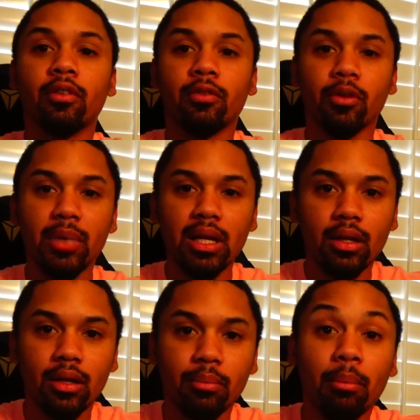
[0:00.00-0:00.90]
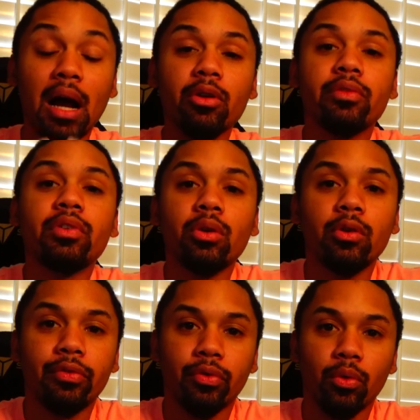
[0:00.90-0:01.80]
for me, my
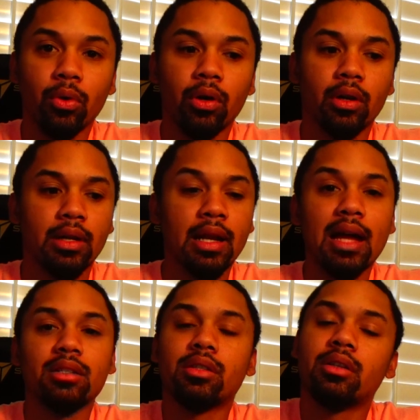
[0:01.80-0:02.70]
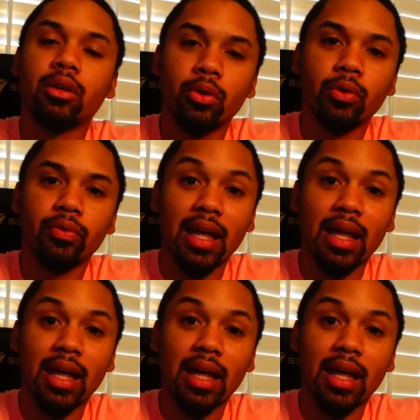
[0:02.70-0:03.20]
review for not just a Goof,